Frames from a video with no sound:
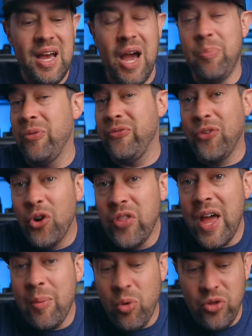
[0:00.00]
I prefer
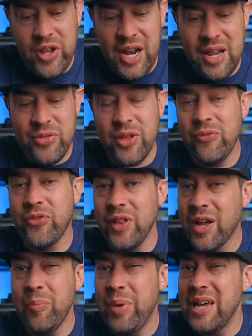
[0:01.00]
that more than anything for
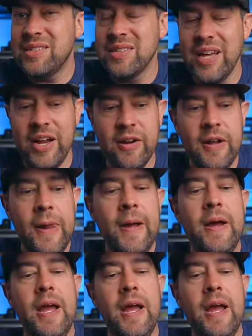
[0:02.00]
like a base layer.